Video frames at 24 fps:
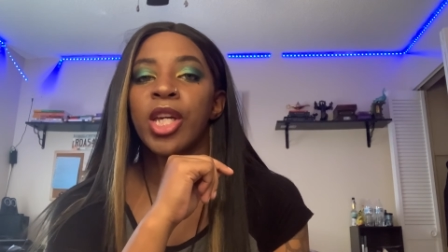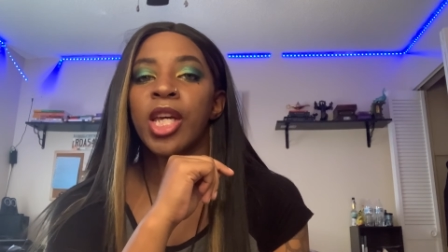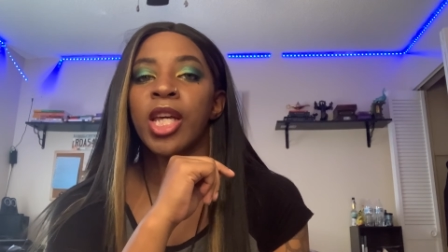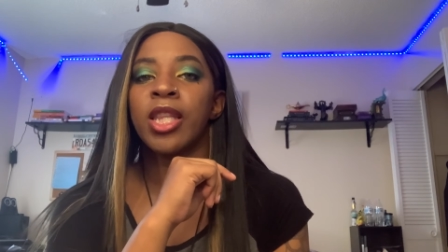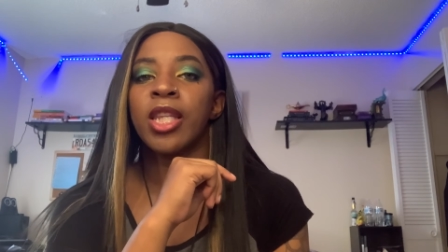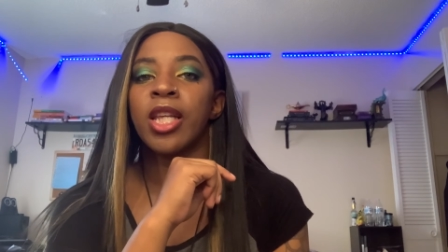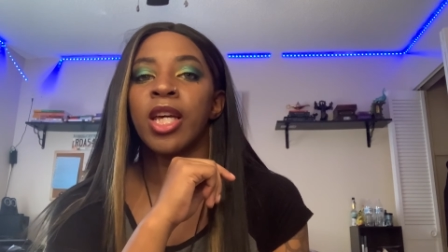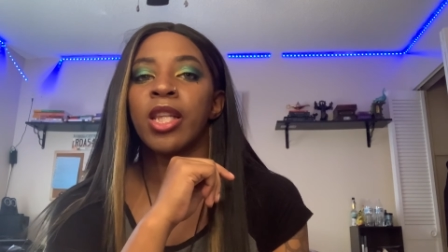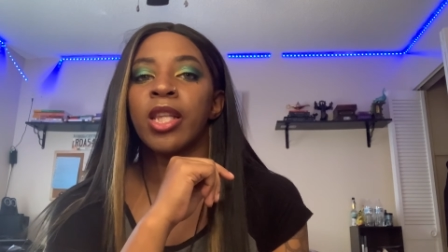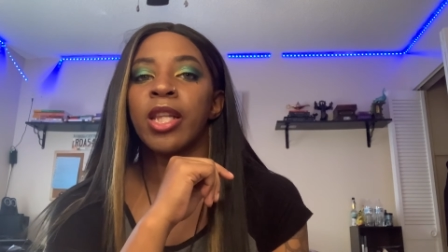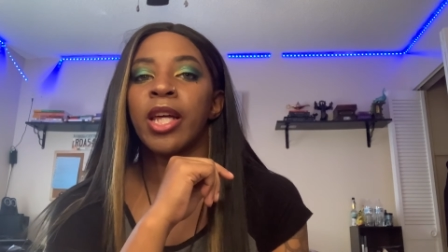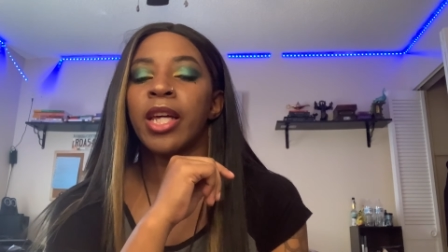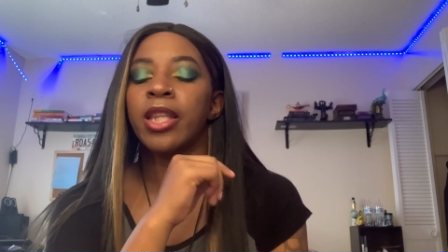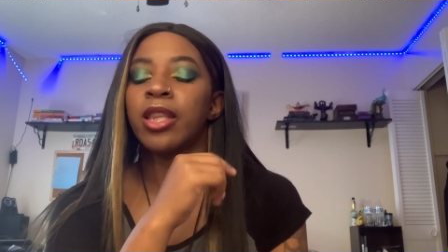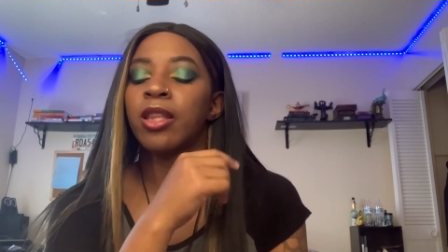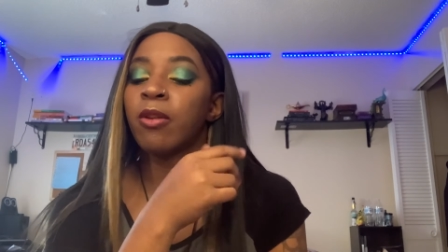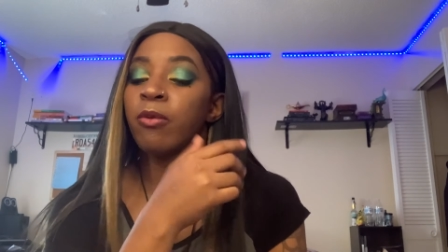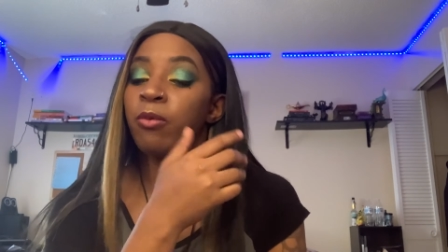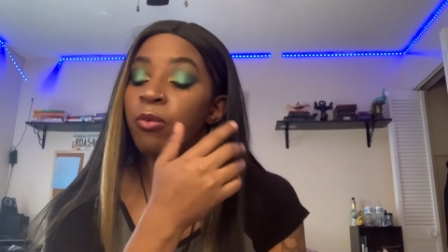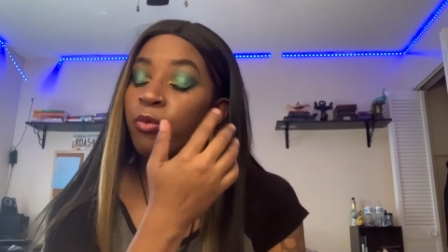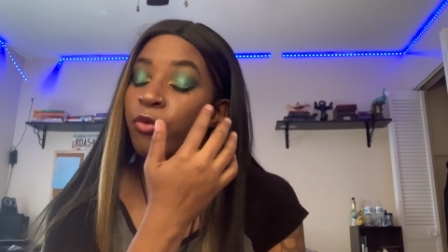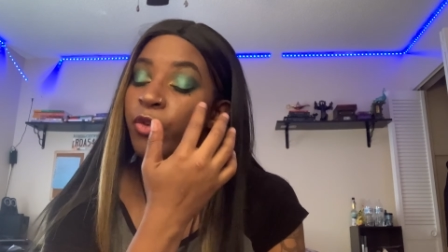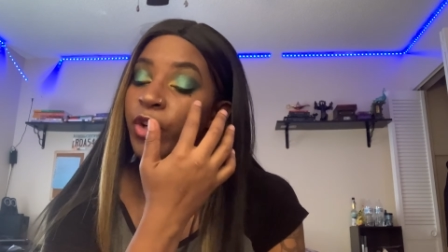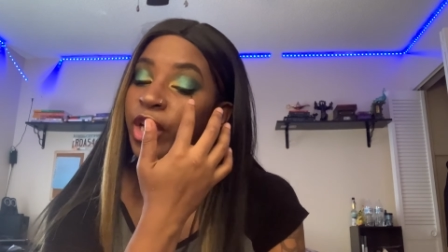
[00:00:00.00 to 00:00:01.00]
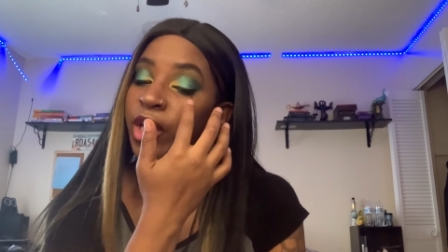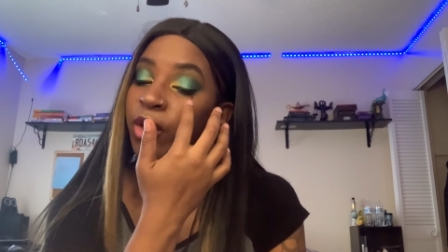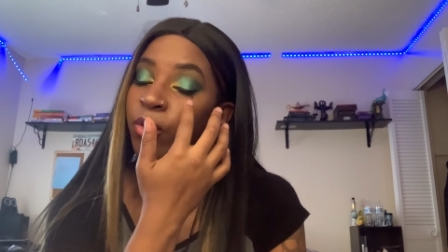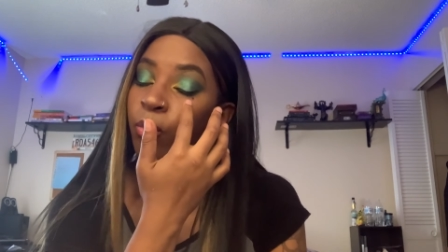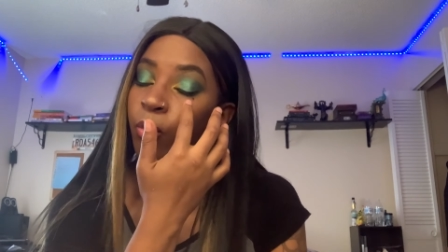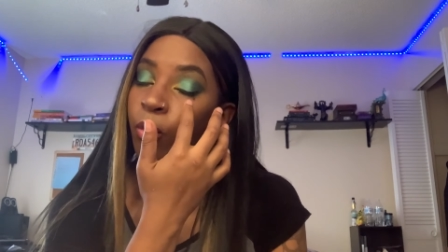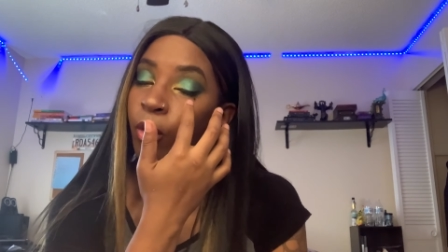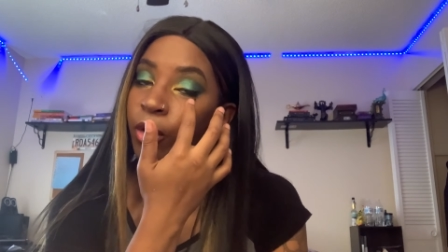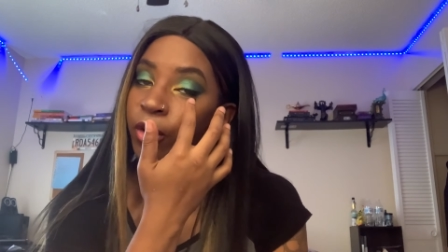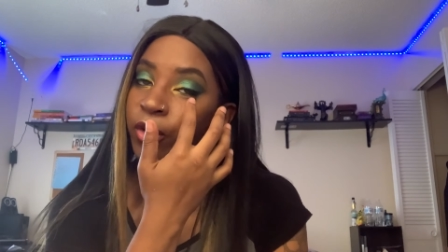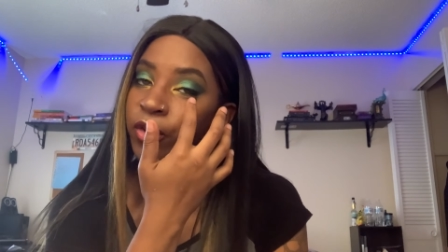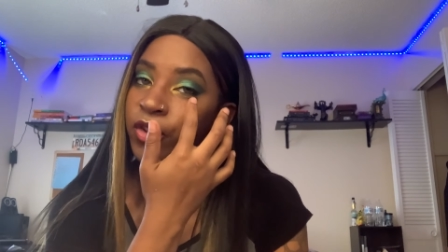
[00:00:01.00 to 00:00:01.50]
and then like the fucking
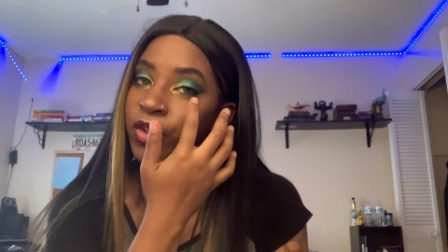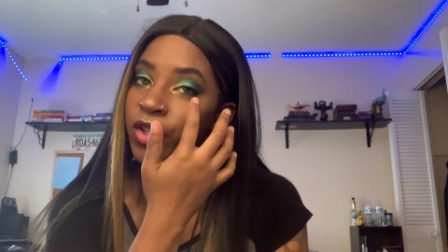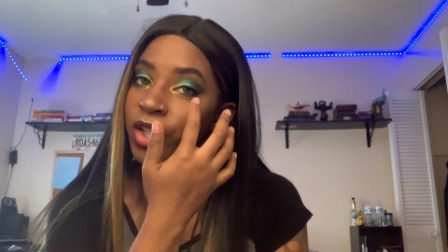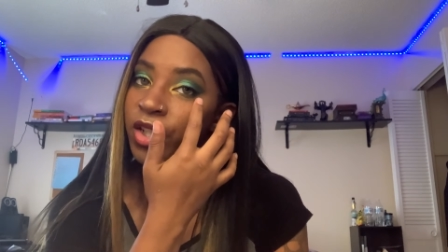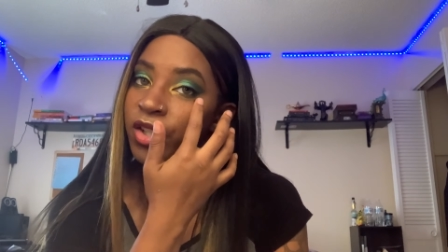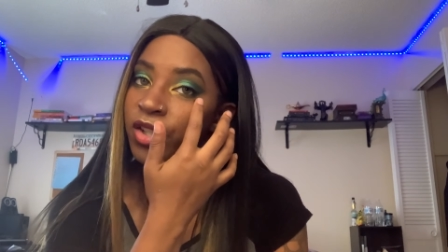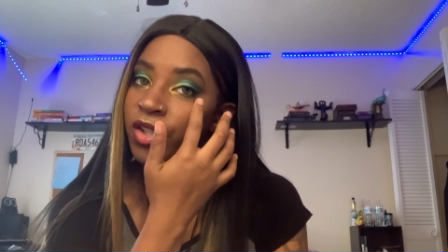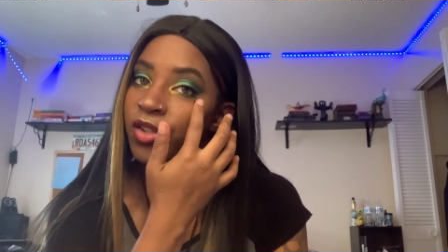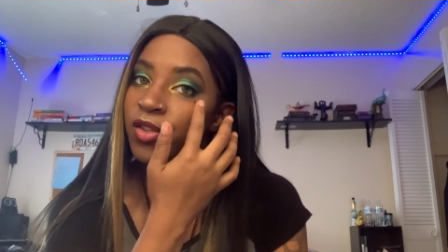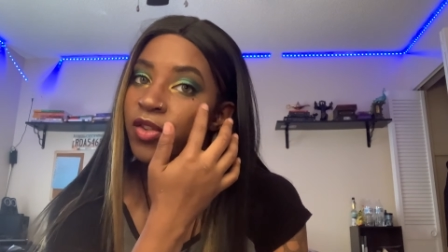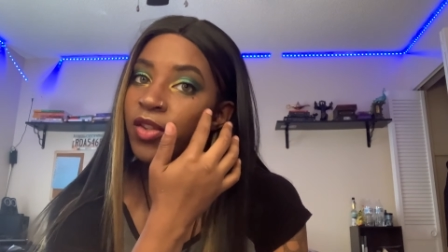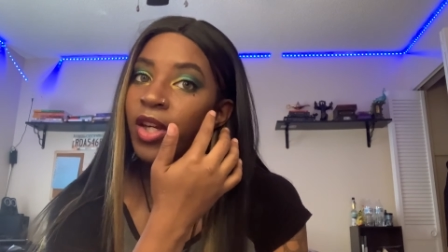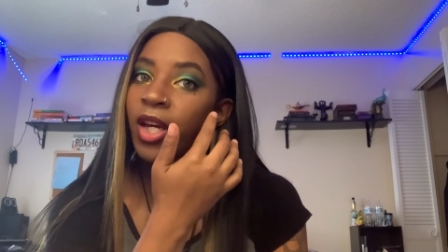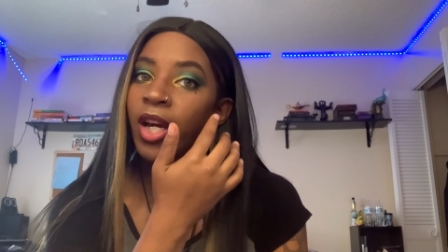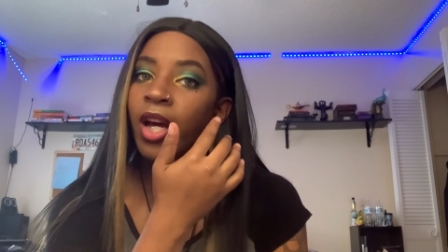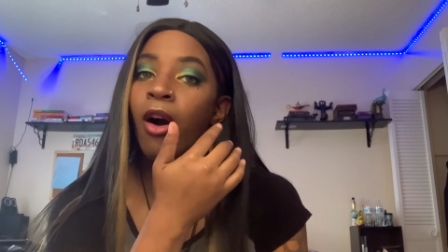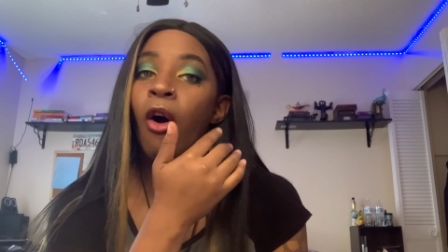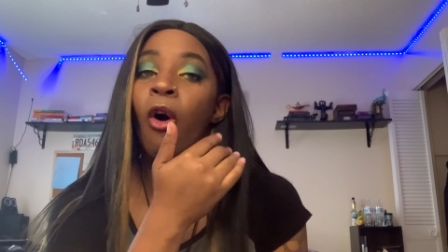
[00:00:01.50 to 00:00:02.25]
work snitch is like